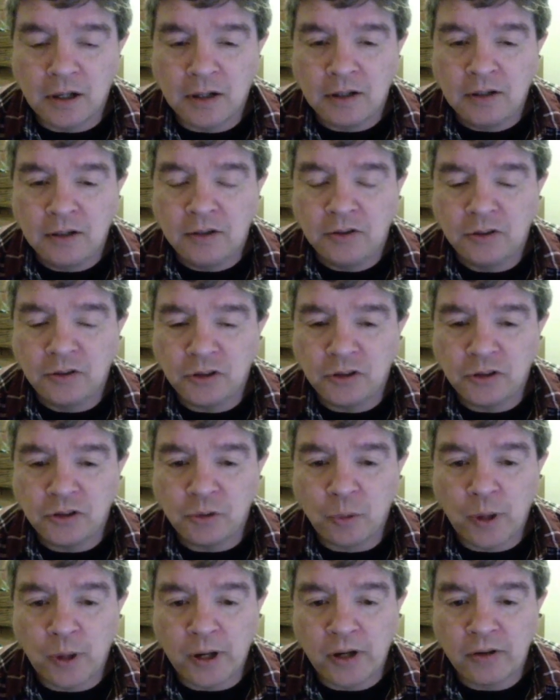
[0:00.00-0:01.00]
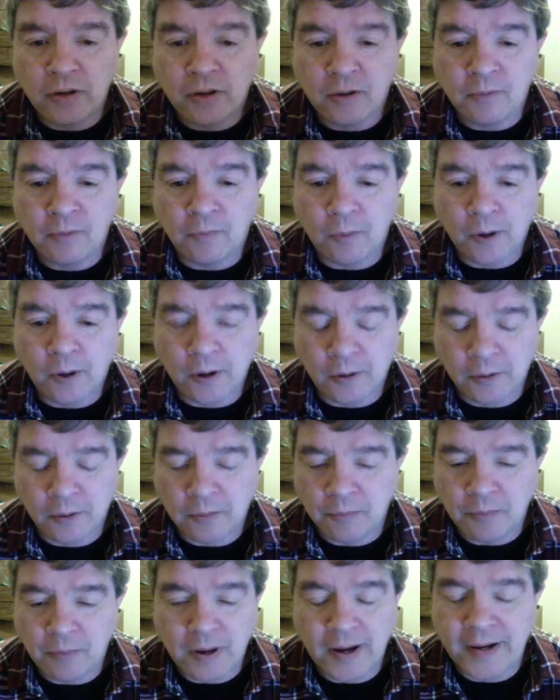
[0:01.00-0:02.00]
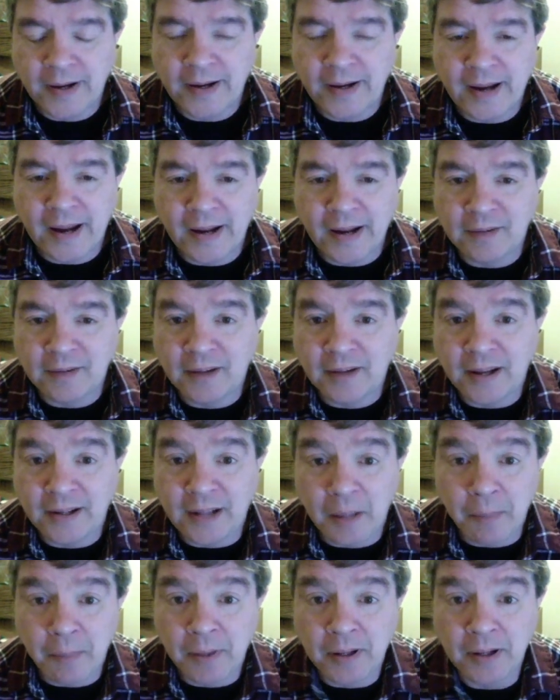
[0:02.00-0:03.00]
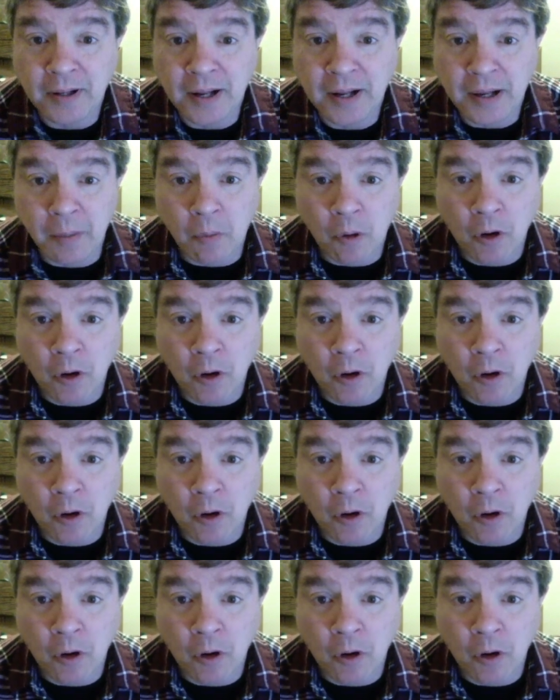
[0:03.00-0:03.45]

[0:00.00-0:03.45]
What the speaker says: situation where I can't take them in anymore.